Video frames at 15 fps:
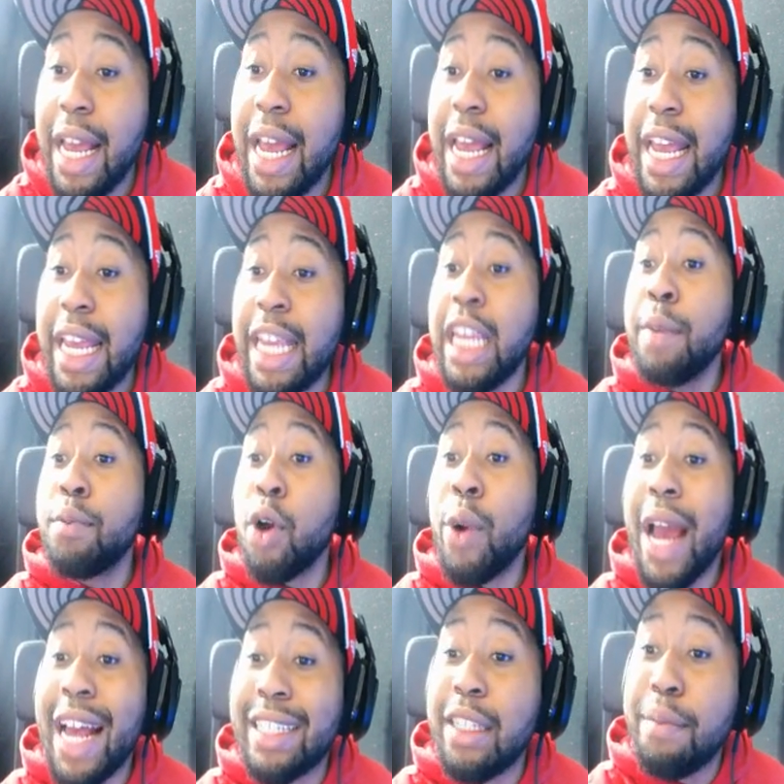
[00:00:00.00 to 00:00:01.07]
Ebro
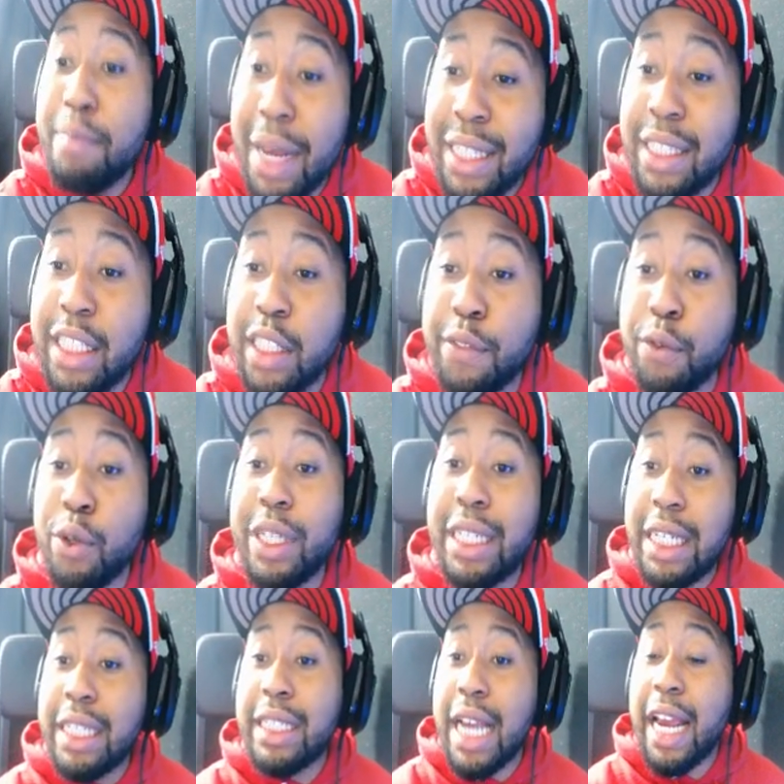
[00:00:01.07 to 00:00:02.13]
has a message for
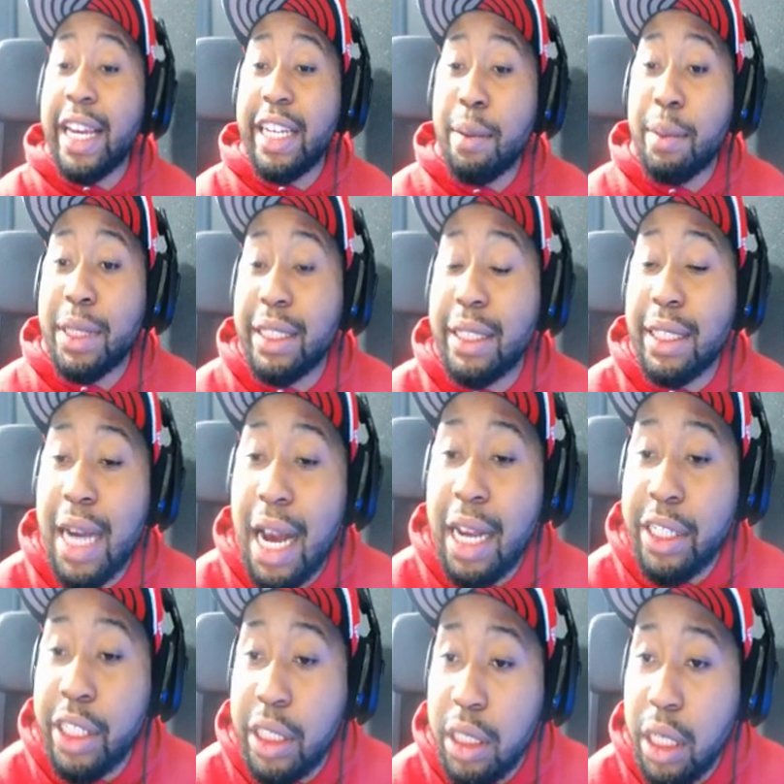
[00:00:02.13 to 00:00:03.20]
DJ Akademiks and
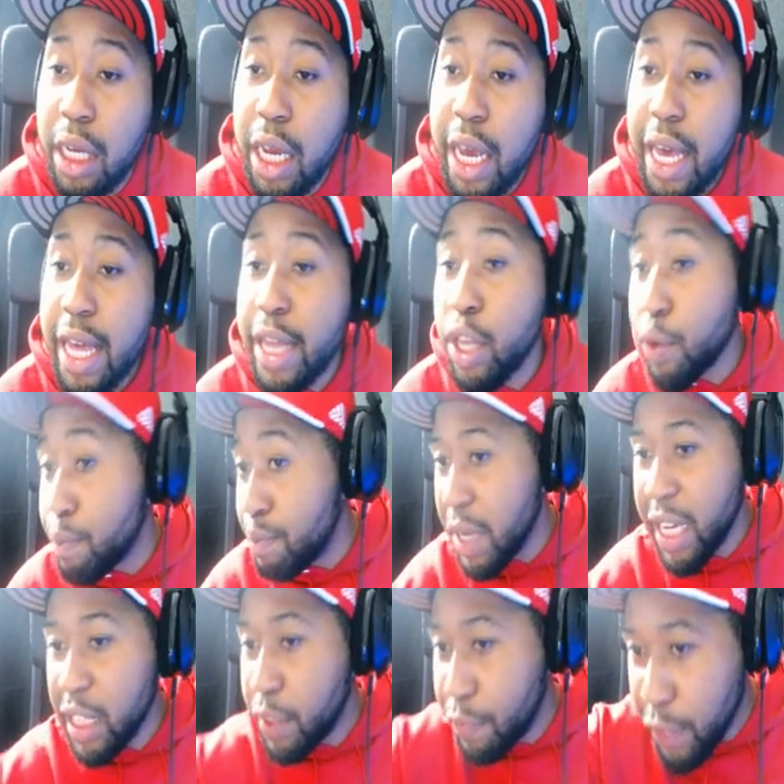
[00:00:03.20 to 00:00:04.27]
Tekashi. Their
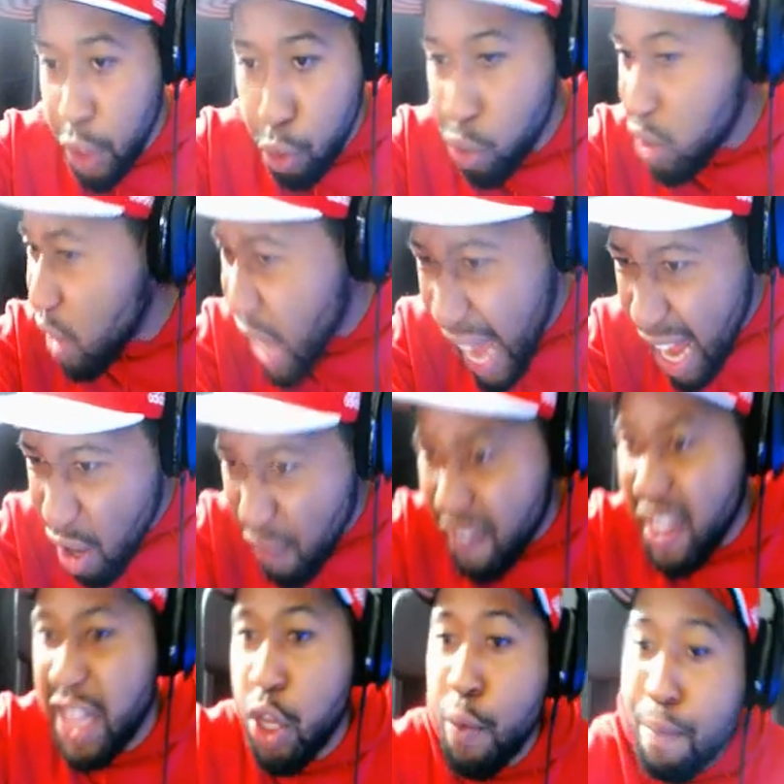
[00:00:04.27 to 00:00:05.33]
biggest video out
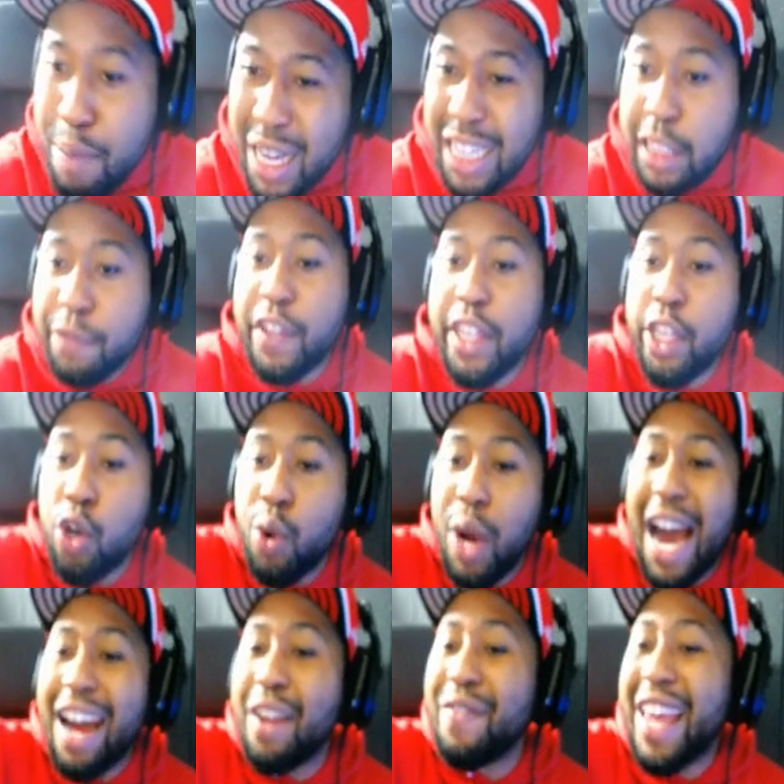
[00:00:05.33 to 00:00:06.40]

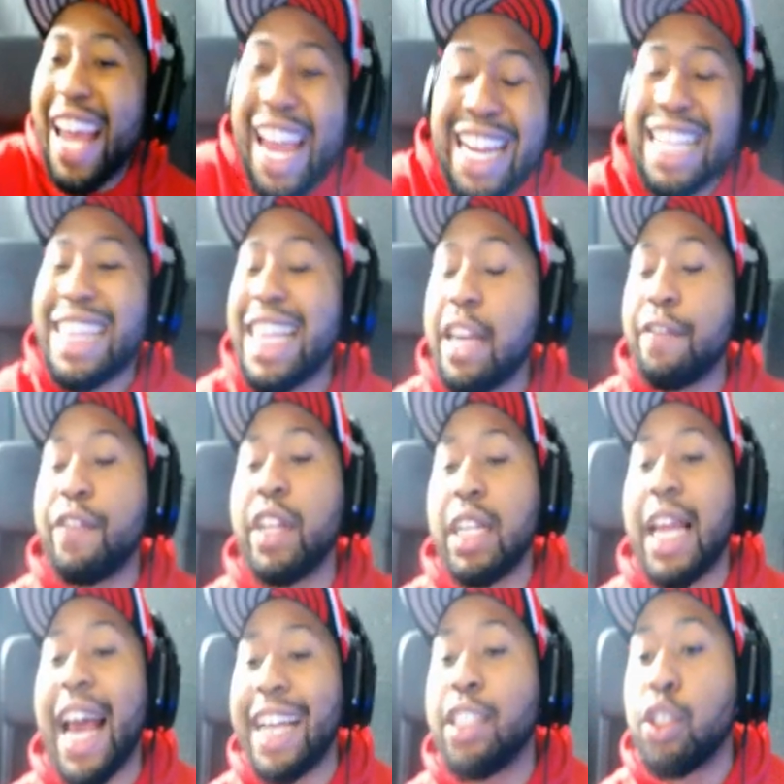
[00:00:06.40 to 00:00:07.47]
of anything for the
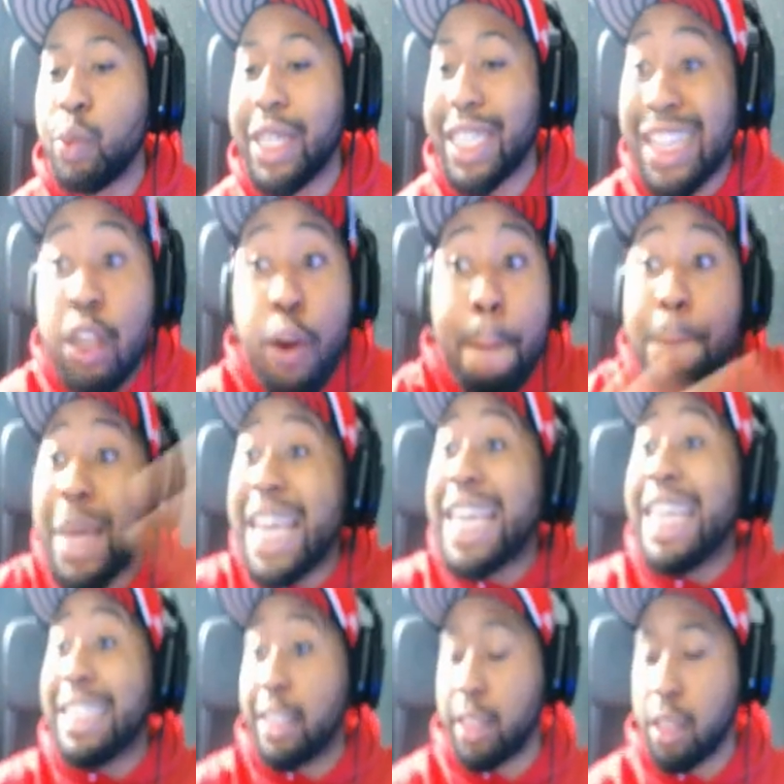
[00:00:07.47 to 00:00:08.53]
last week. Their
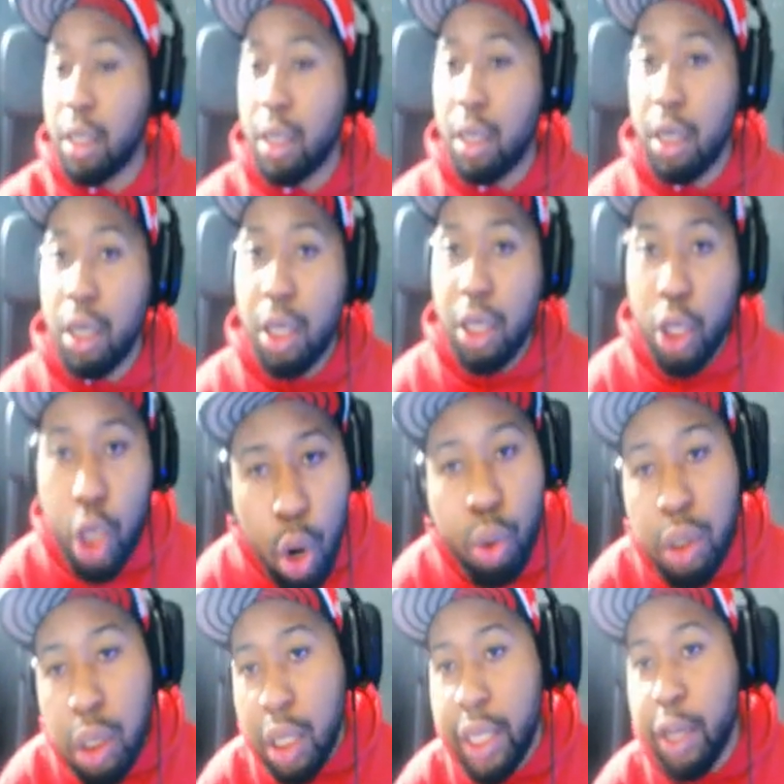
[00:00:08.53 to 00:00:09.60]
biggest. Go
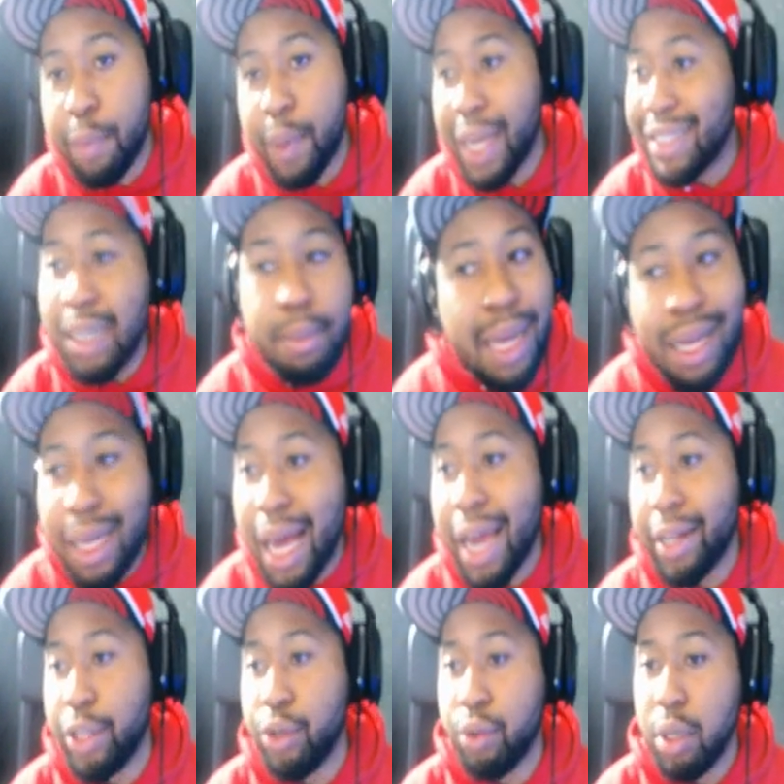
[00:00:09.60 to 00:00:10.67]
look on their page. I'm not lying
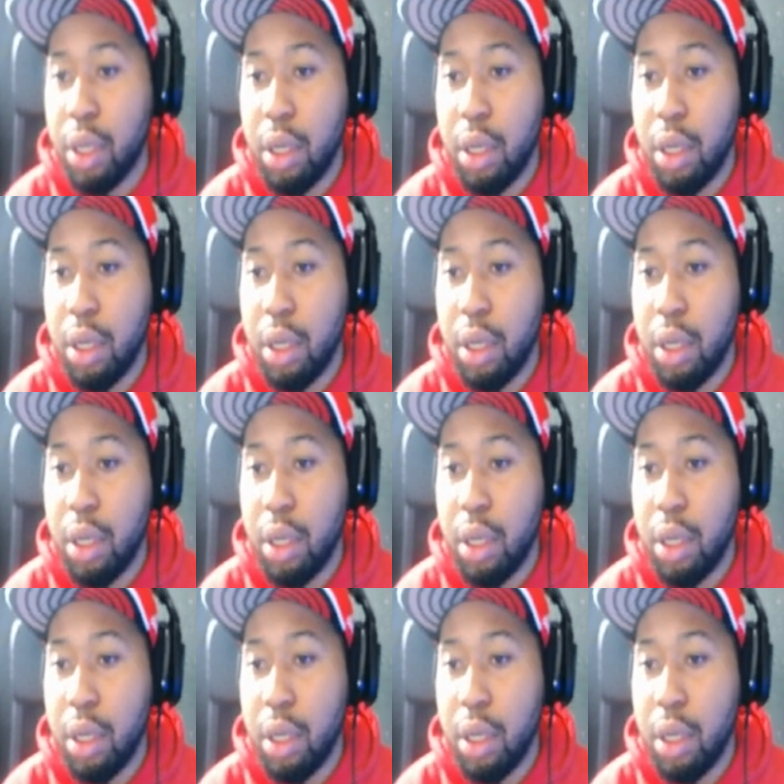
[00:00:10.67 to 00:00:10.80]
to you.